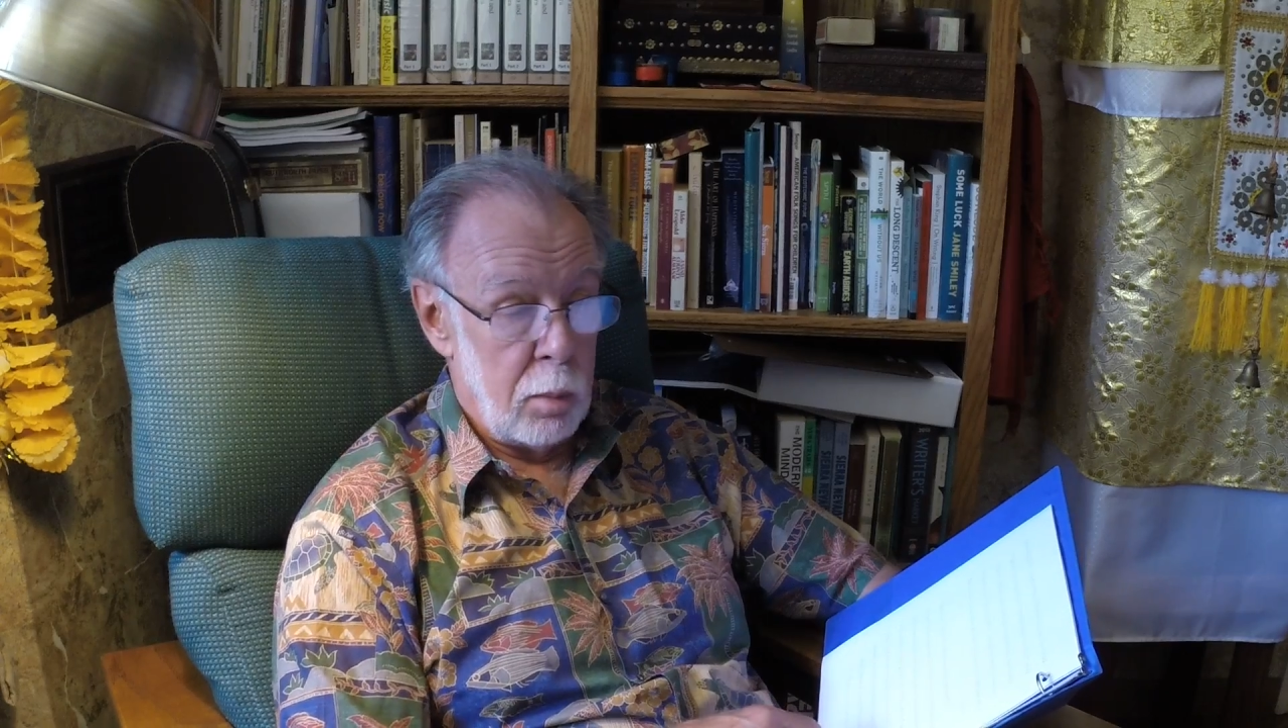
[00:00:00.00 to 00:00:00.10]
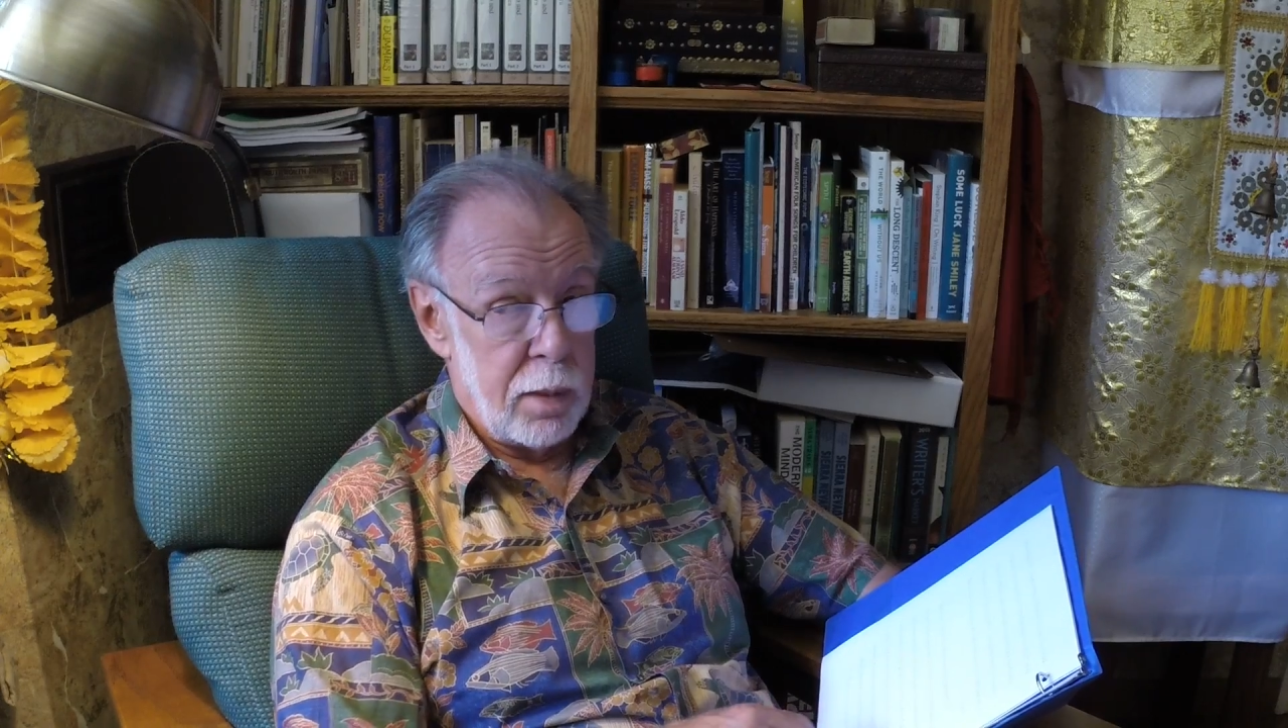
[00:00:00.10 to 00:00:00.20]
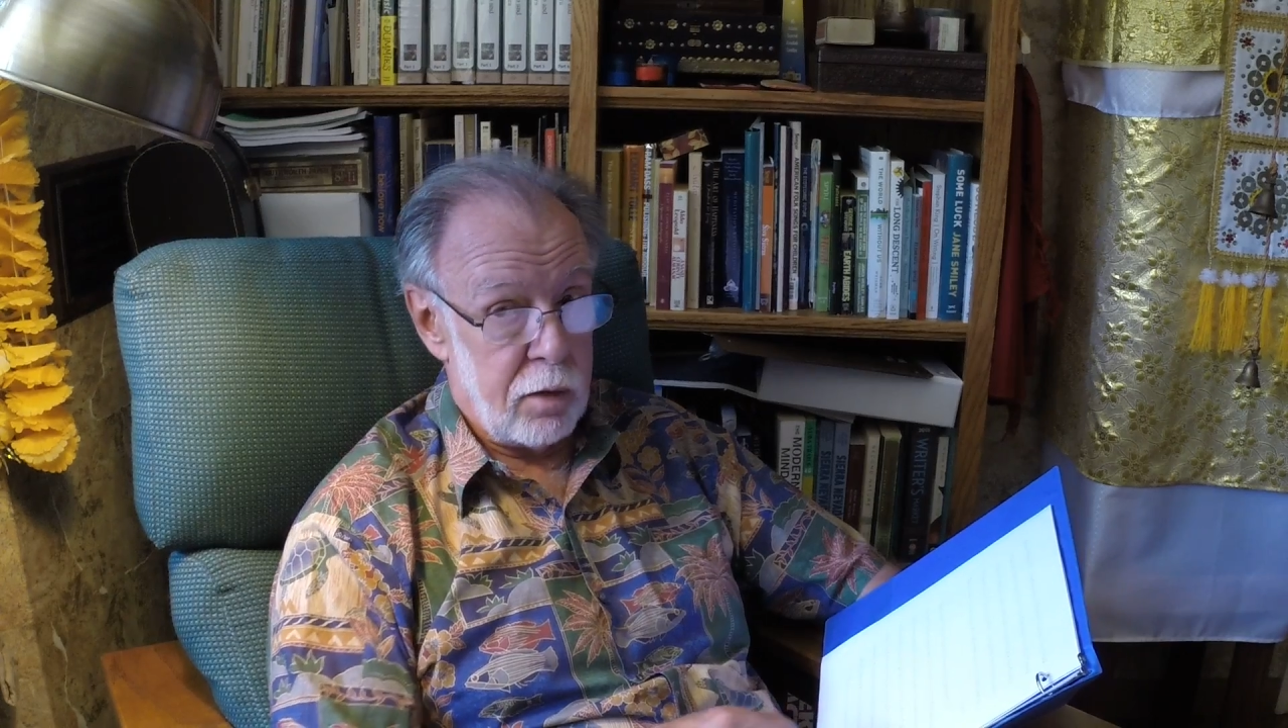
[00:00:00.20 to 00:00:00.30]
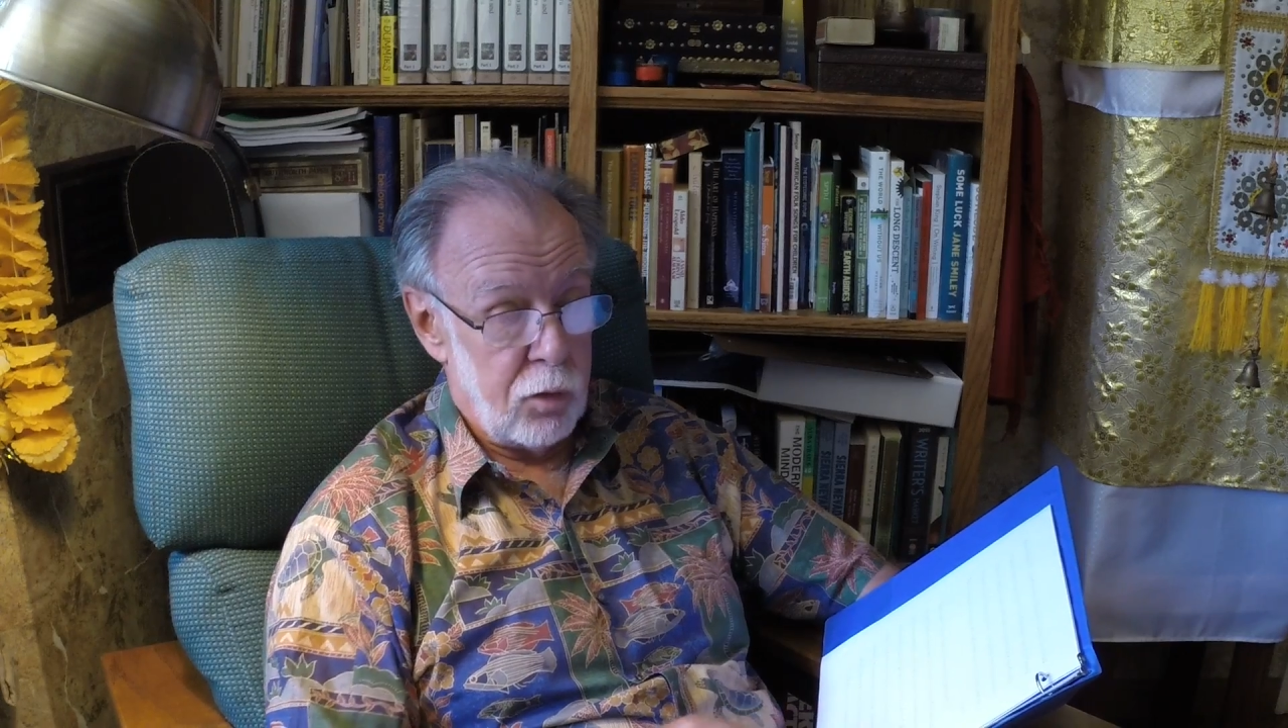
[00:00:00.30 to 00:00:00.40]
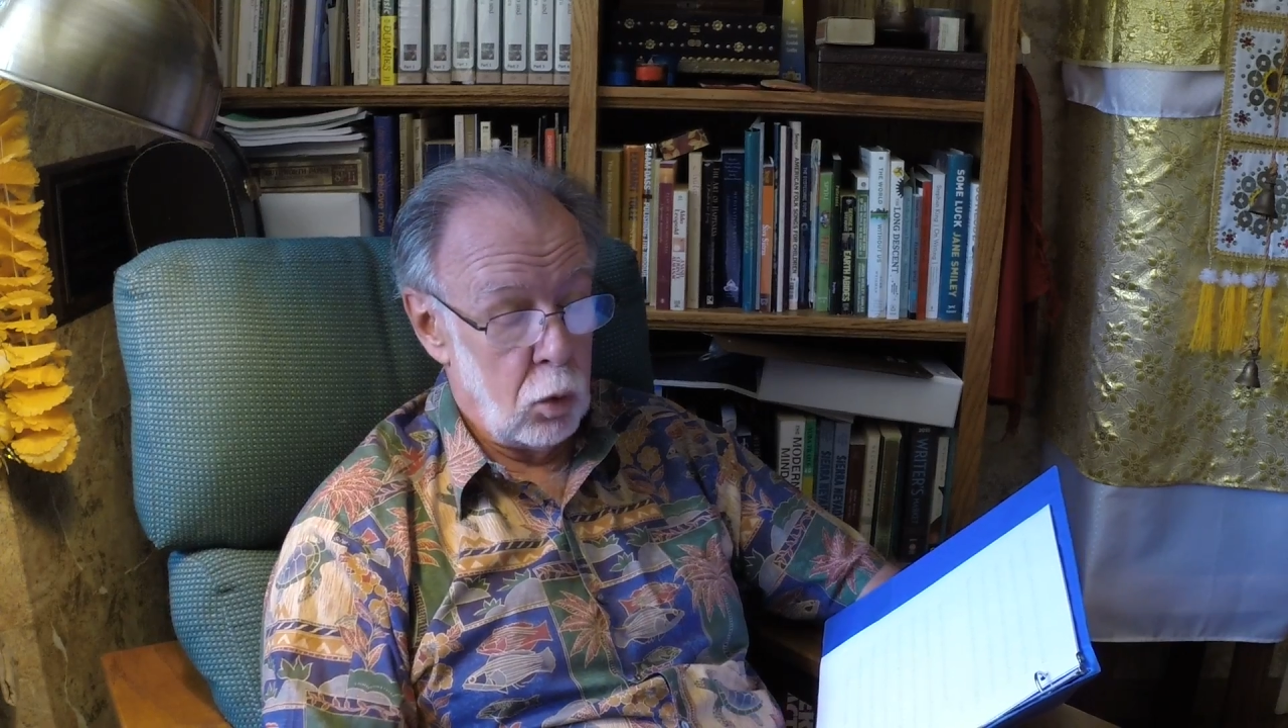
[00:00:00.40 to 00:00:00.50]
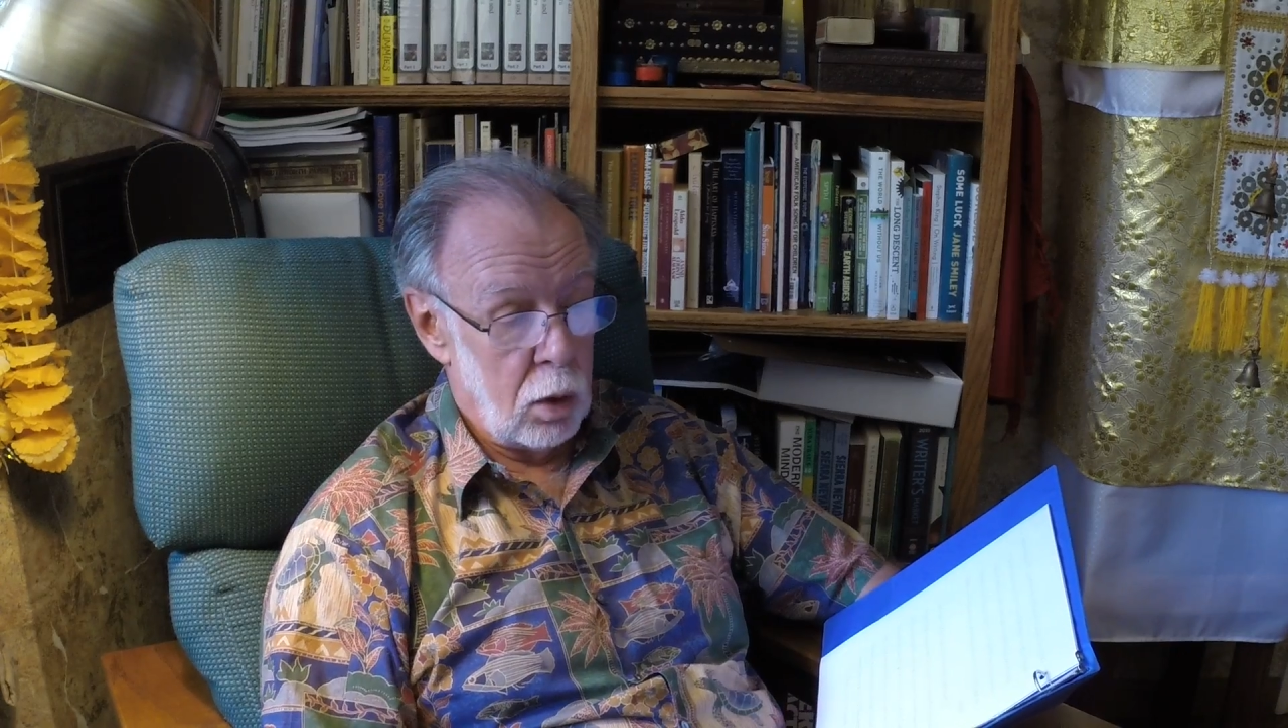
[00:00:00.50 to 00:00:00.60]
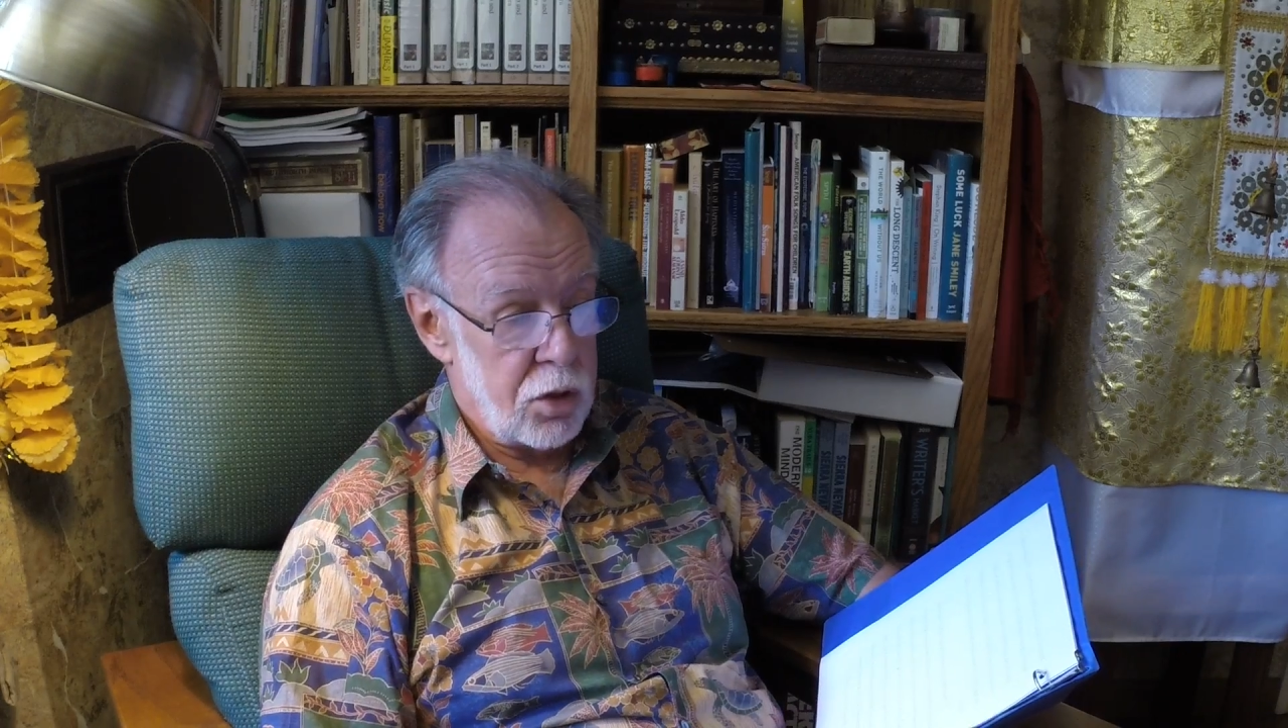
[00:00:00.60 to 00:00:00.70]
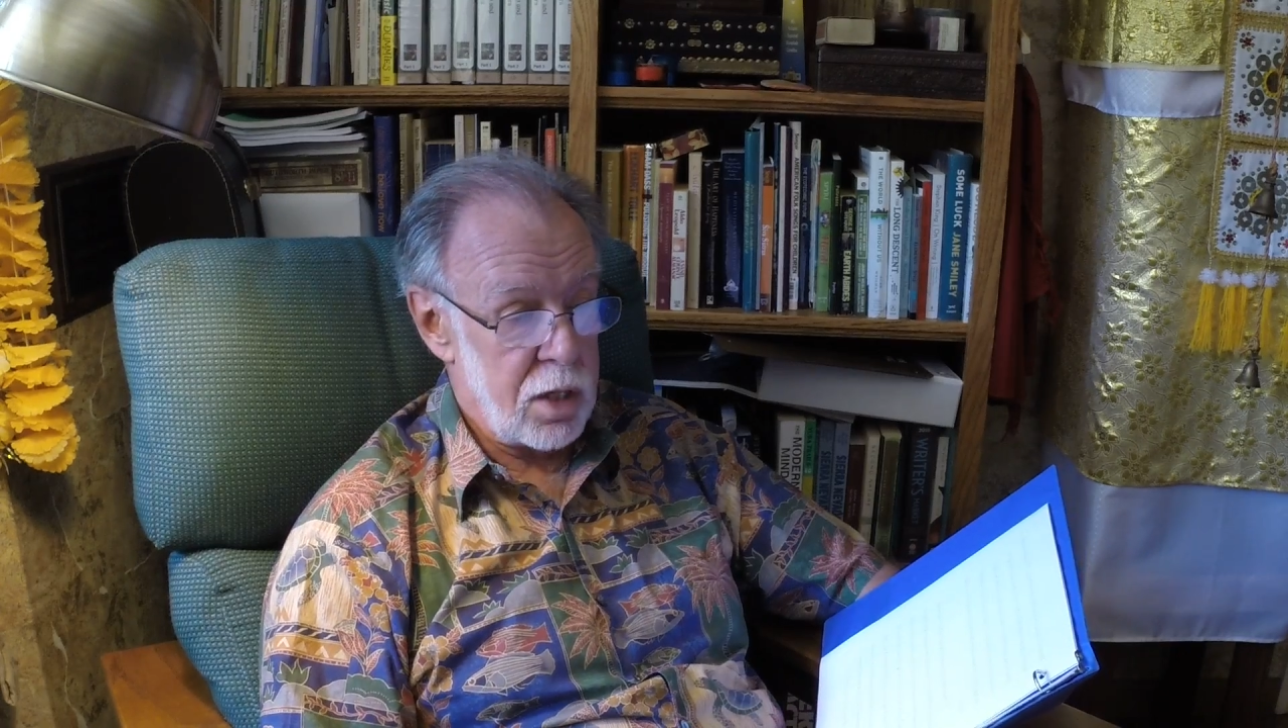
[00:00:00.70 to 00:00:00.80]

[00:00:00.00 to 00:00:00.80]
but a fool is